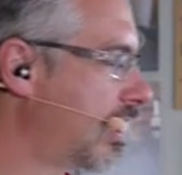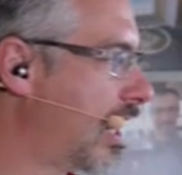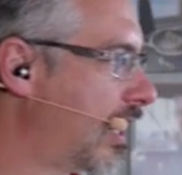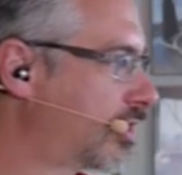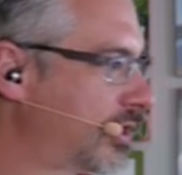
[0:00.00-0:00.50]

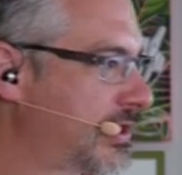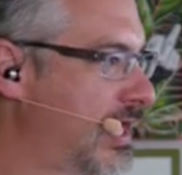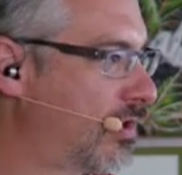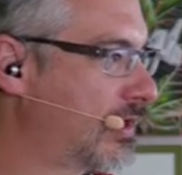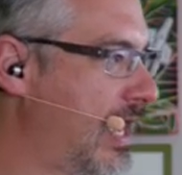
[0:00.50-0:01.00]
uh, just
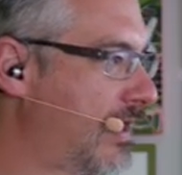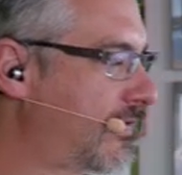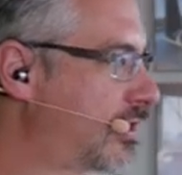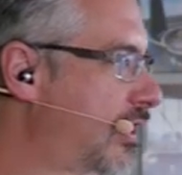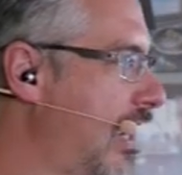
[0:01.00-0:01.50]
now live
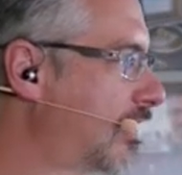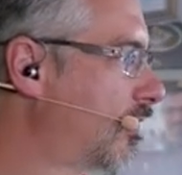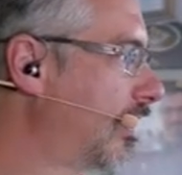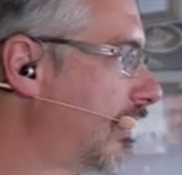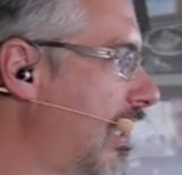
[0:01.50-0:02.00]
in chat, so
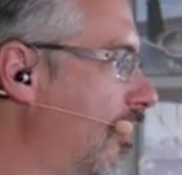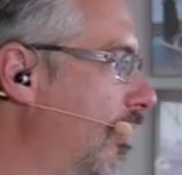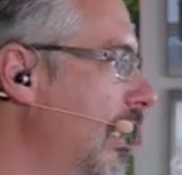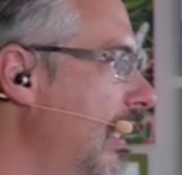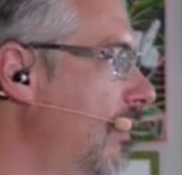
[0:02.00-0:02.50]
we'll hit that one.